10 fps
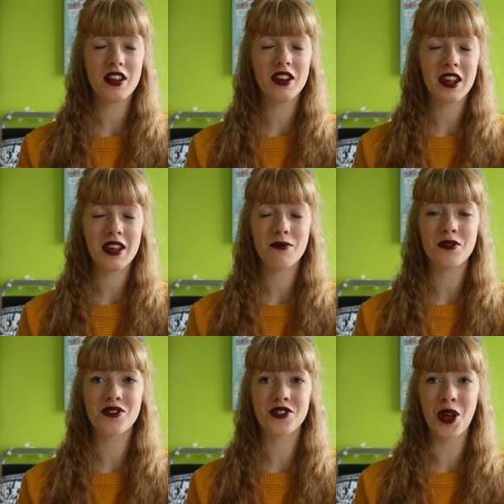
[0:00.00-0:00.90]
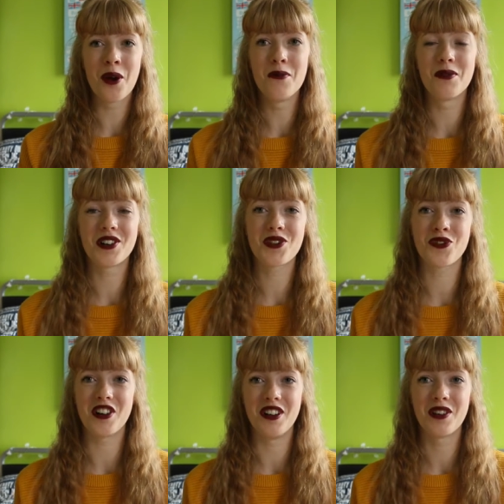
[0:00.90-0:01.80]
and it was so much
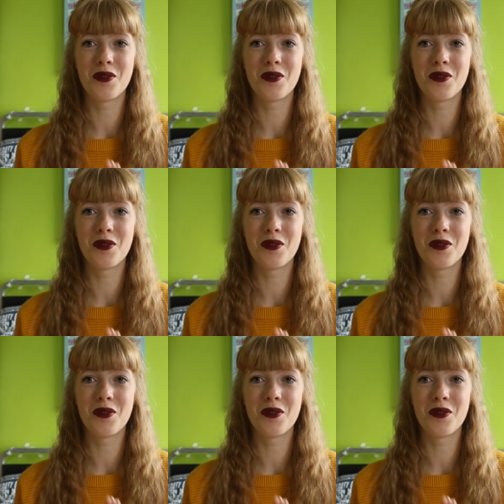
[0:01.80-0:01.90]
fun.